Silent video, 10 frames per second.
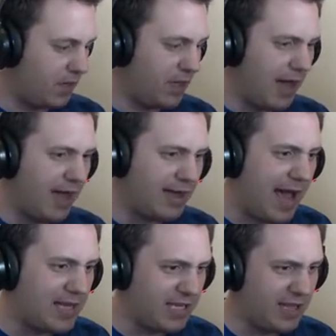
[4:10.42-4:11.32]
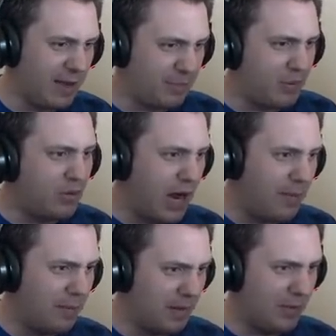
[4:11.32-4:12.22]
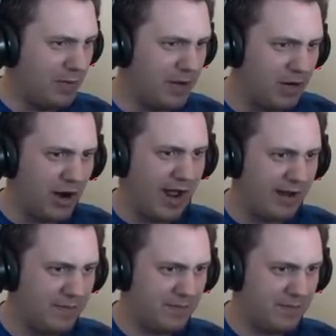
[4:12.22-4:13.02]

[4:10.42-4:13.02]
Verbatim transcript: Yeah, Cassie, that probably would have been great.